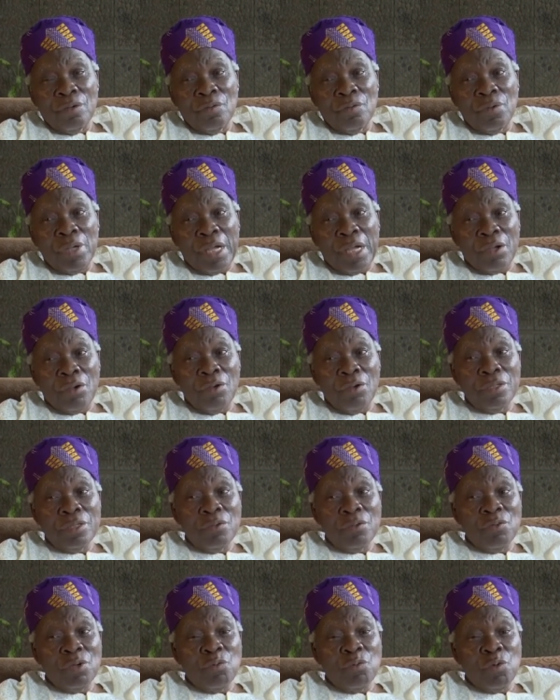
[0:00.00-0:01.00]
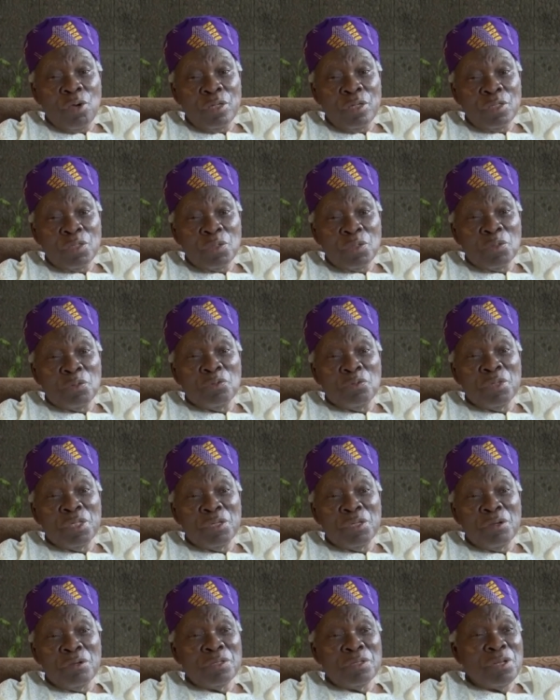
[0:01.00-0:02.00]
We are going, we want to, we
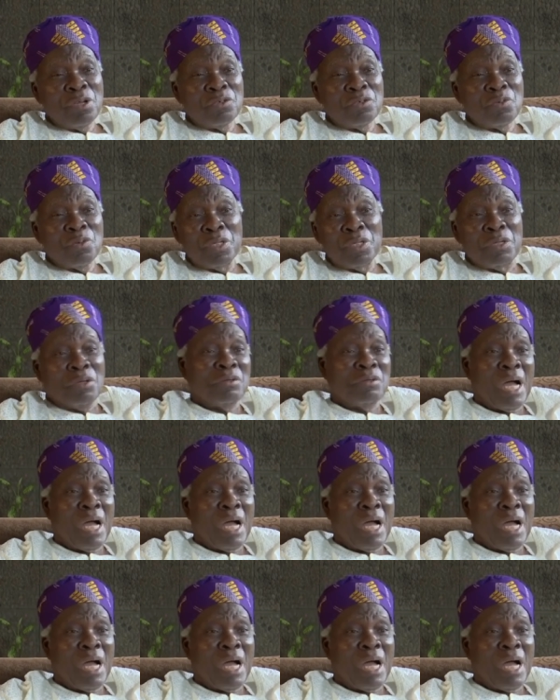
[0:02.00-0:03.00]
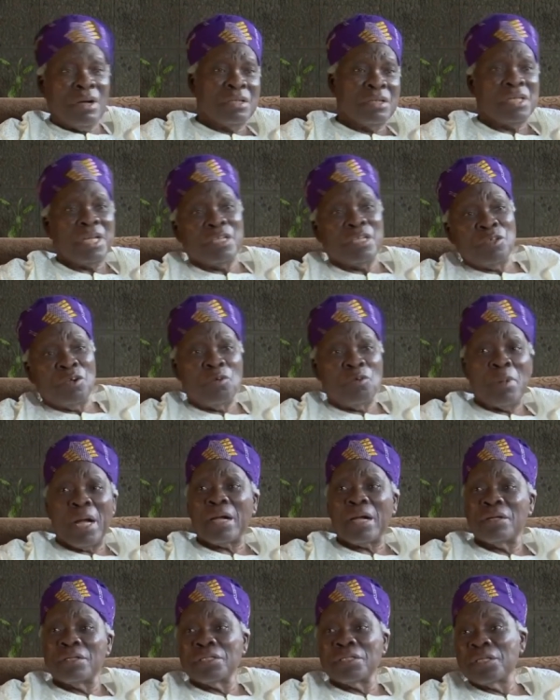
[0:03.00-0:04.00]
don't just want to have a country, a
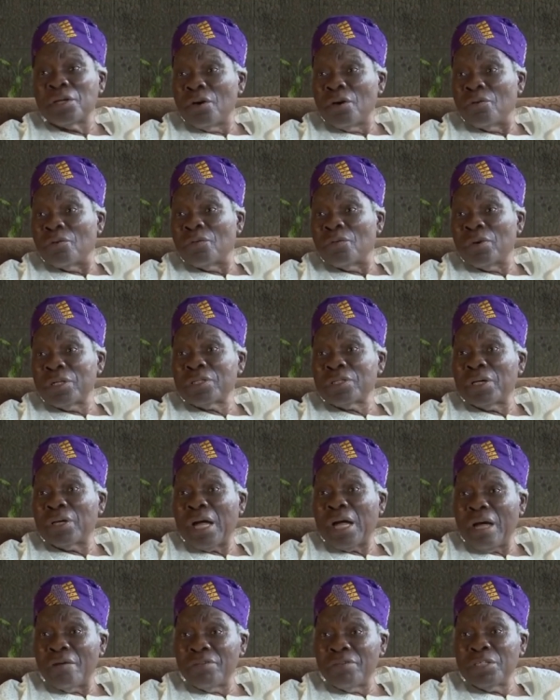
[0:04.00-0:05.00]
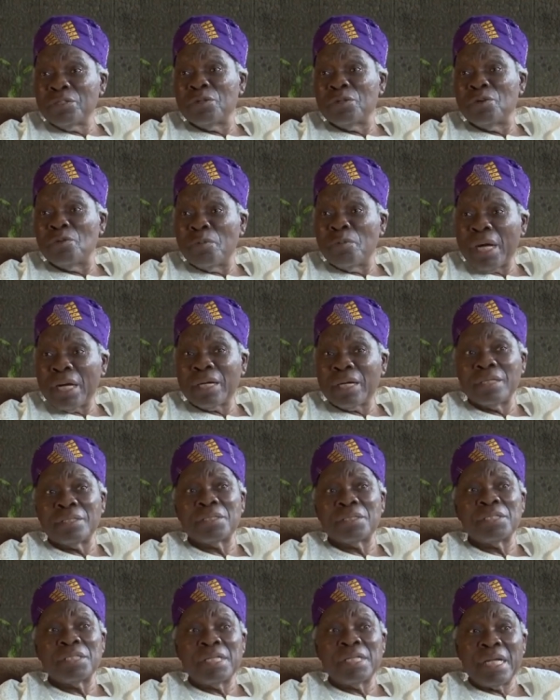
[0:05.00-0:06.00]
Yoruba country. No, we want to have a Yoruba
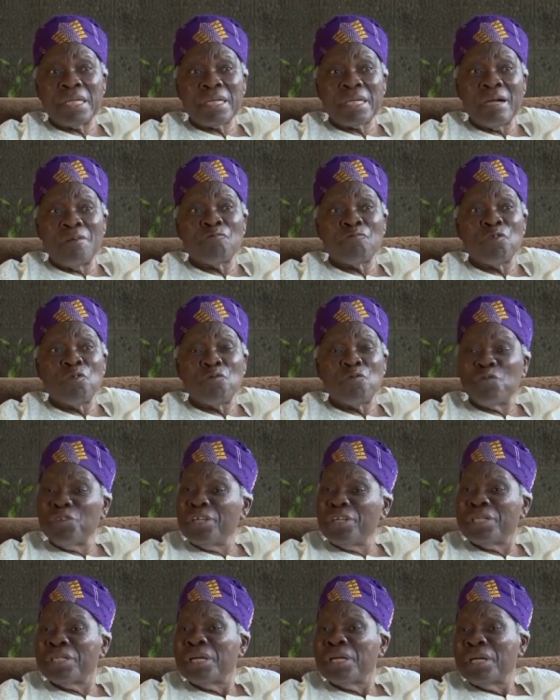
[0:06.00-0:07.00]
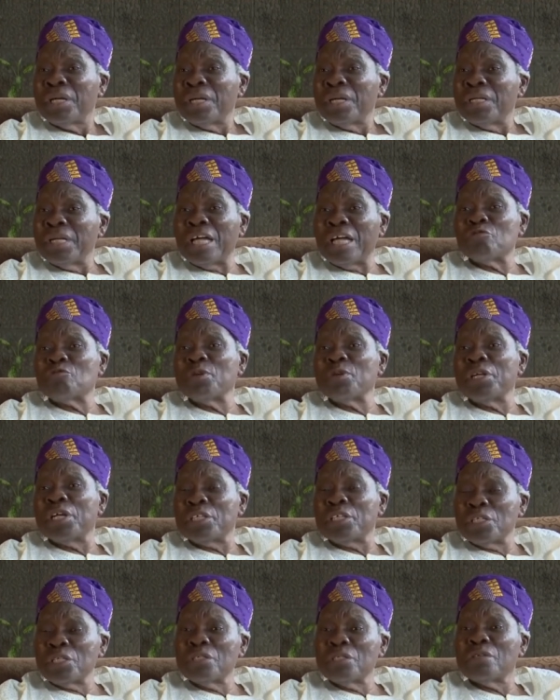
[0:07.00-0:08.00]
country that can fulfill the
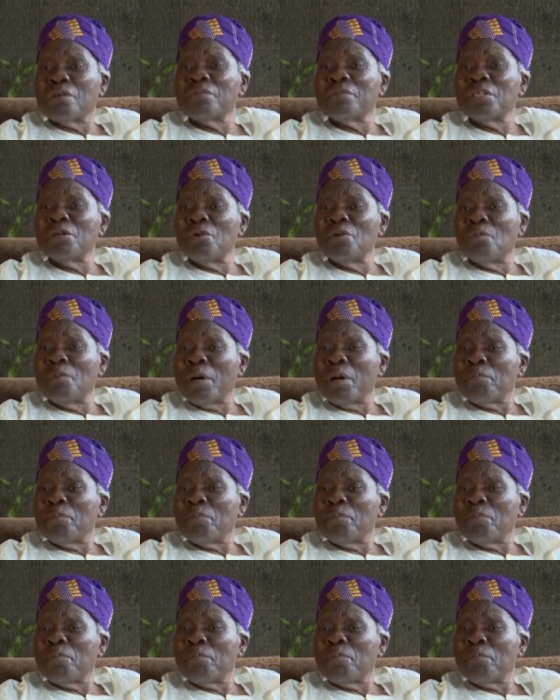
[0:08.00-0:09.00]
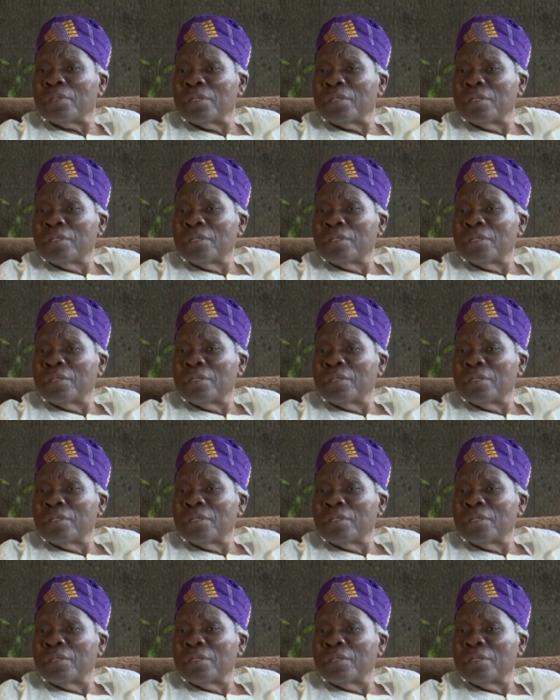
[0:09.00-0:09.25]
aspirations of the Yoruba people.